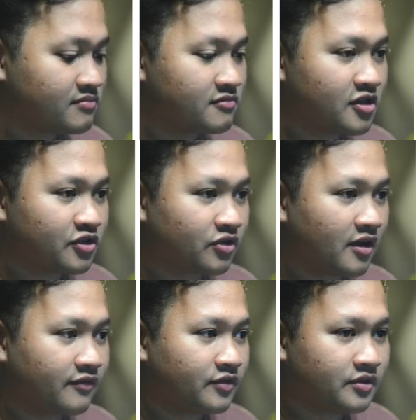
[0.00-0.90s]
Should
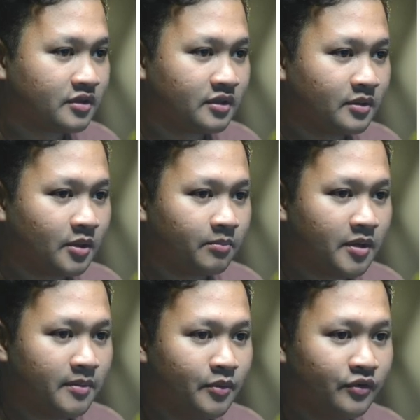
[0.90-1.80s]
have
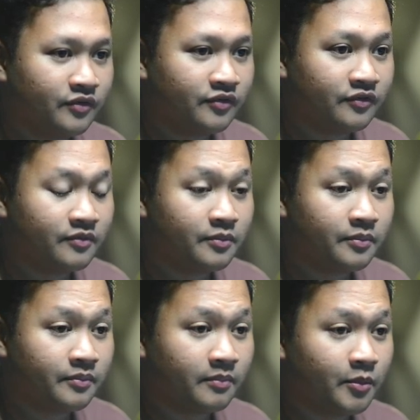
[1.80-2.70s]
move
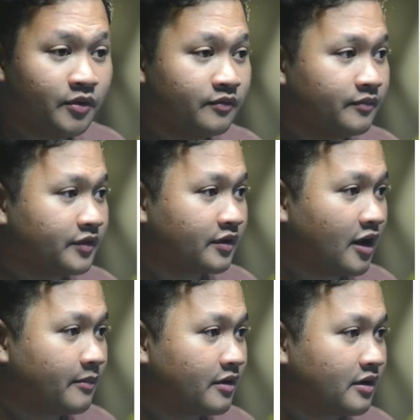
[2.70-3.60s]
the
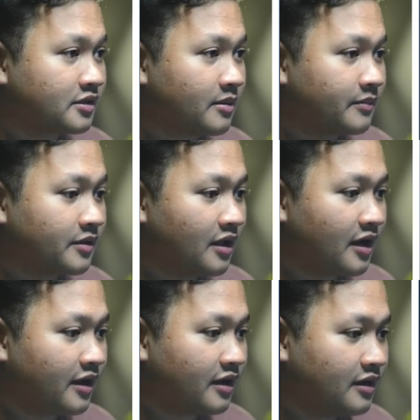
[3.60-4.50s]
camera or something
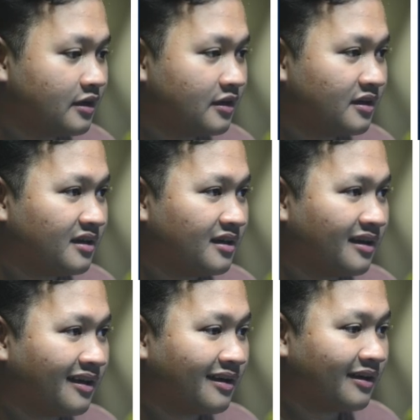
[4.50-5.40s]
like,
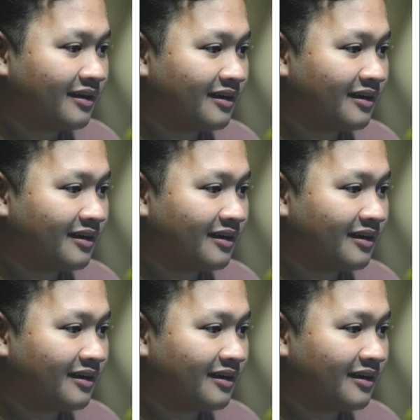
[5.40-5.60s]
I don't know.